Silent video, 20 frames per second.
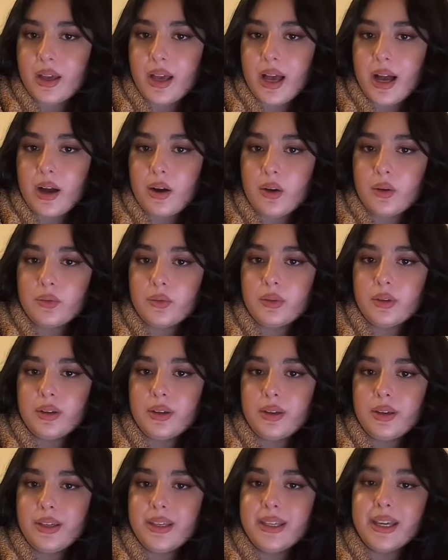account.
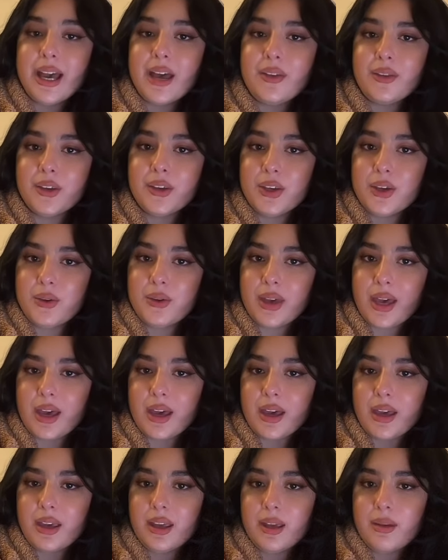Yeah, the
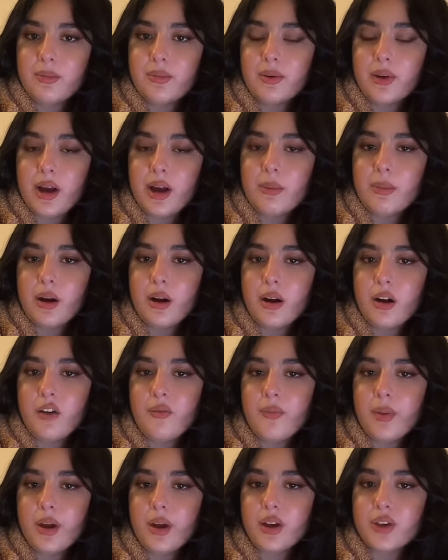UK, but I'm
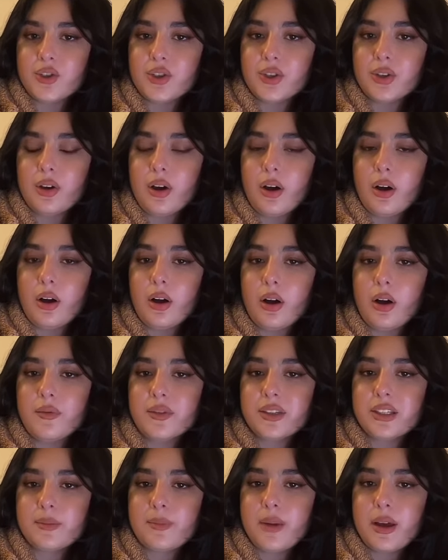half Persian,
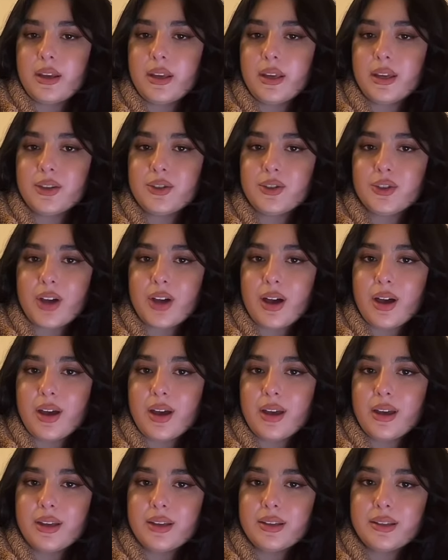half Spanish,
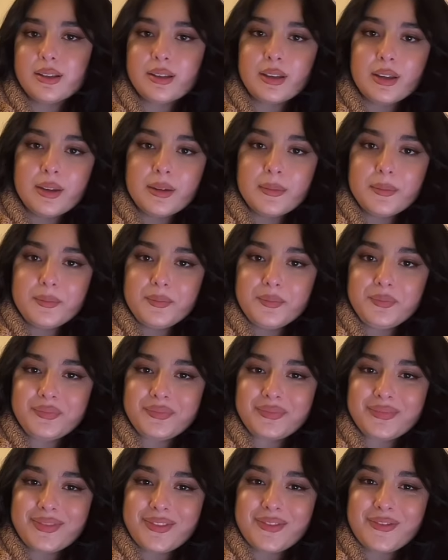guys.
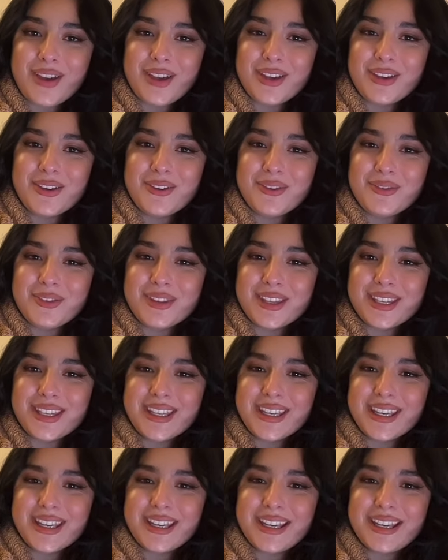Thank you for the
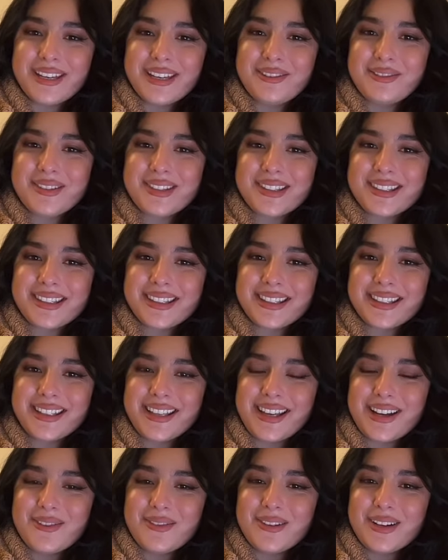gifts.
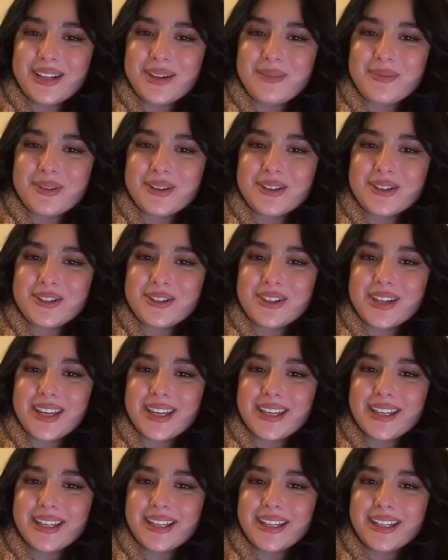I really
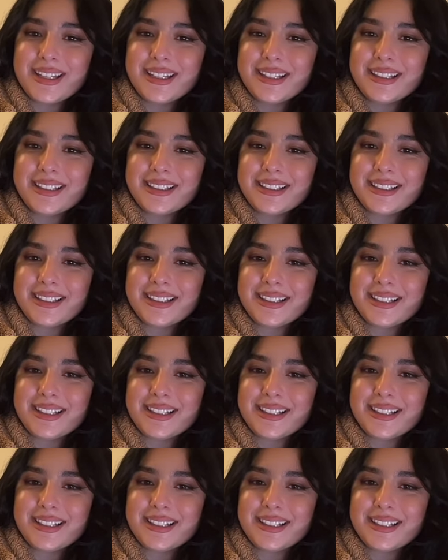appreciate it.